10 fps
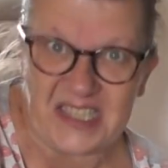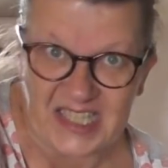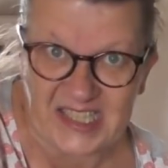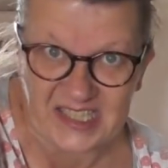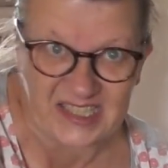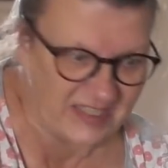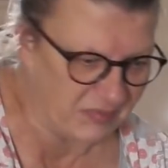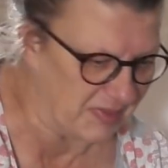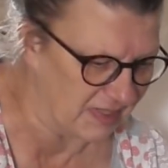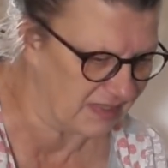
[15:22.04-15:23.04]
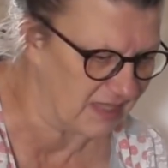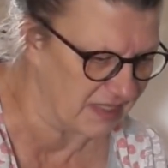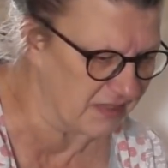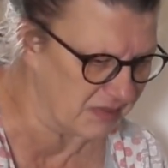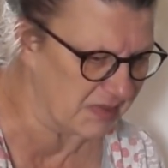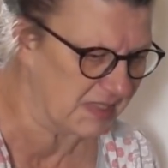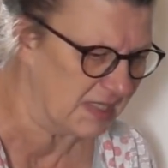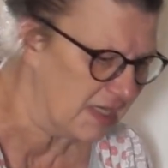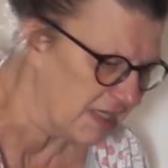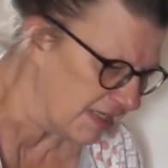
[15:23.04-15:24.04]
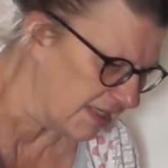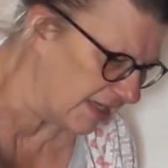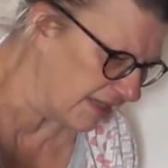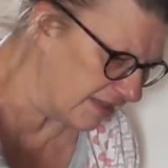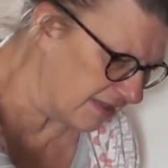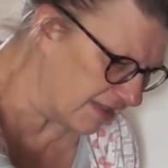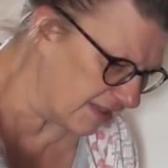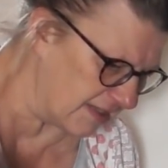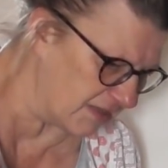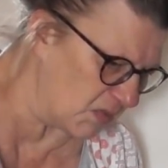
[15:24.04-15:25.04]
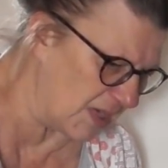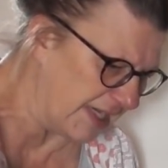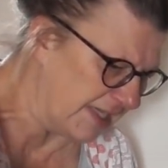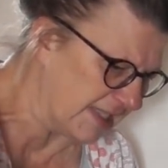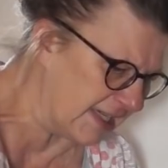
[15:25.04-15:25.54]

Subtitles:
I can live with those. Right,